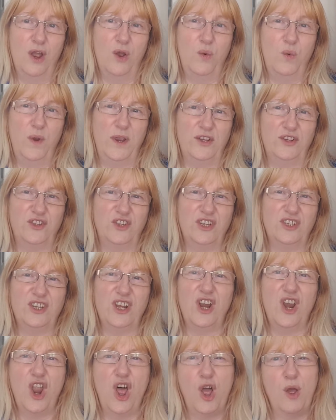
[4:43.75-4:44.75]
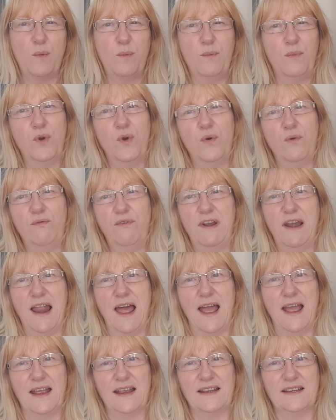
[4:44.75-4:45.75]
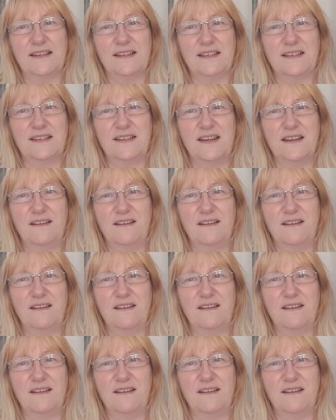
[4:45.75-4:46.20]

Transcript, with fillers: which is a lot more relaxed.